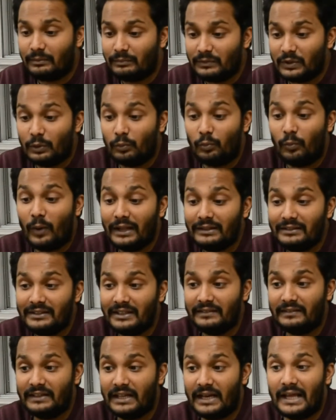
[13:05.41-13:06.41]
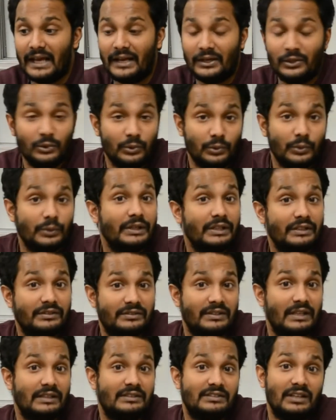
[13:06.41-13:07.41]
one thing that I do is
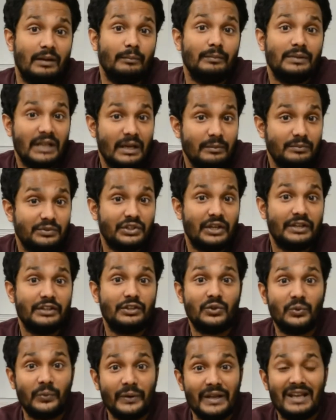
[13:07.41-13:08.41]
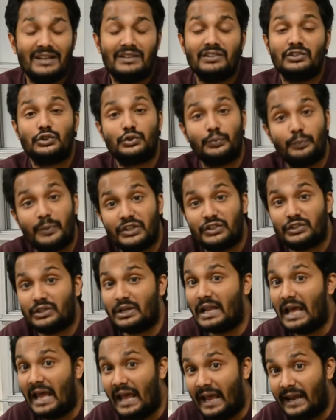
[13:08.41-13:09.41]
that sometimes I create special
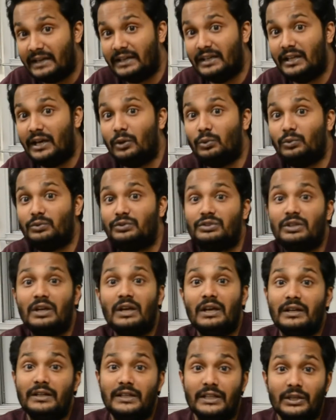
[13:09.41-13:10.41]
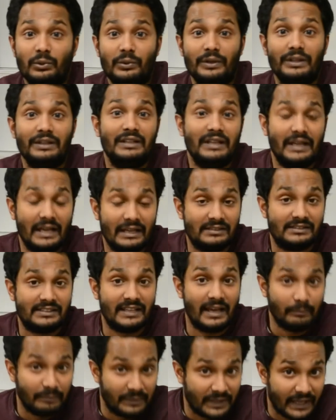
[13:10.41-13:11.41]
handouts during the
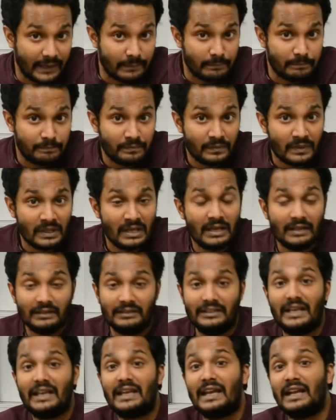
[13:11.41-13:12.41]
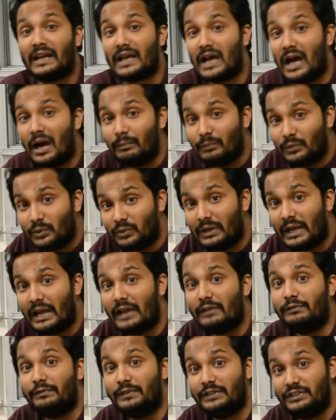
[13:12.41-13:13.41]
exam time. They can come
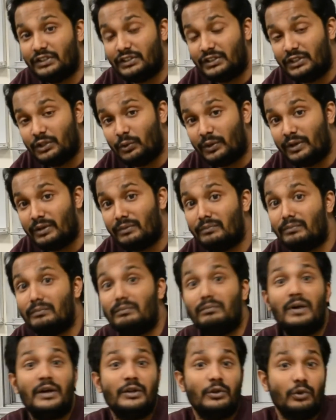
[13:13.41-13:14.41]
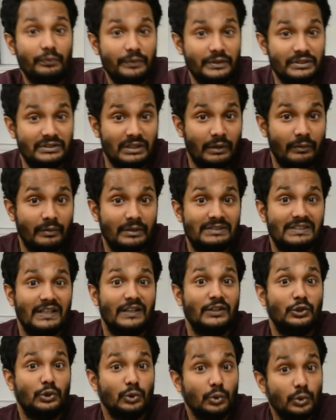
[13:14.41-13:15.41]
and visit during my office hours
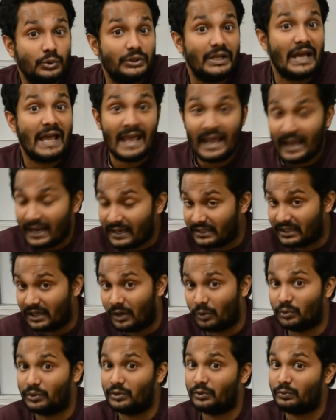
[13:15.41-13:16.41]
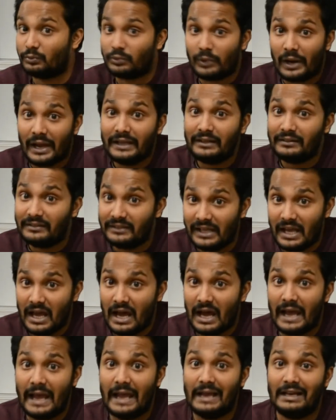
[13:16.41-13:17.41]
and do the handout right
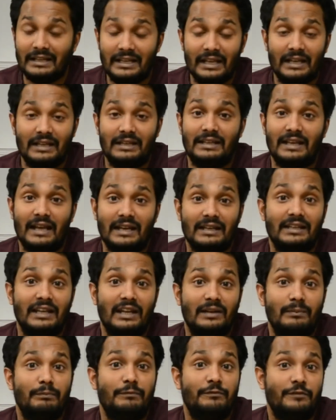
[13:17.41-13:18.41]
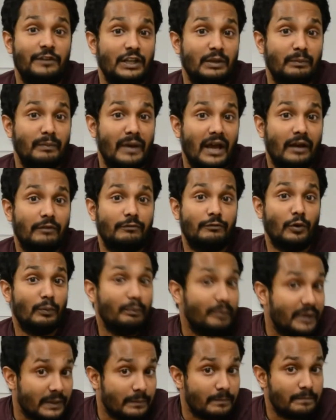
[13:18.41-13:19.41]
there and can get feedback
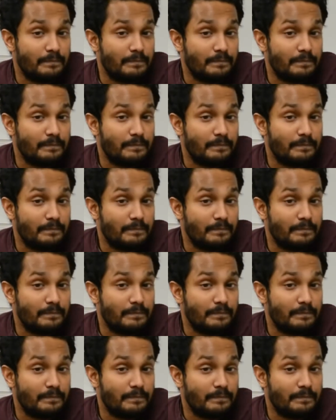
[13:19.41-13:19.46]
from me.